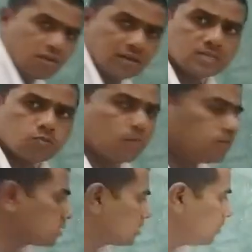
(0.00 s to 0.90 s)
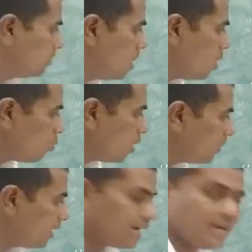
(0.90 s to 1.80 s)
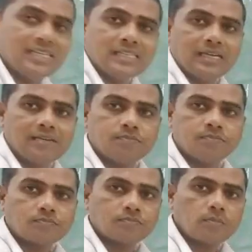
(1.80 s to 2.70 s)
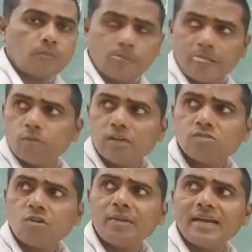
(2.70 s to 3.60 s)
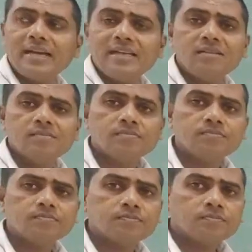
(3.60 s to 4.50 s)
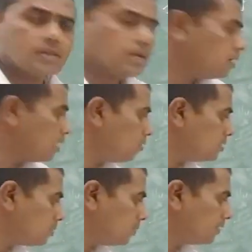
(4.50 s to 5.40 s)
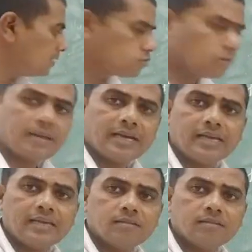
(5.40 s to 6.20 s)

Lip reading: or else one more step 1 by I here. What is 1 by I? I will simplify this 1 by I.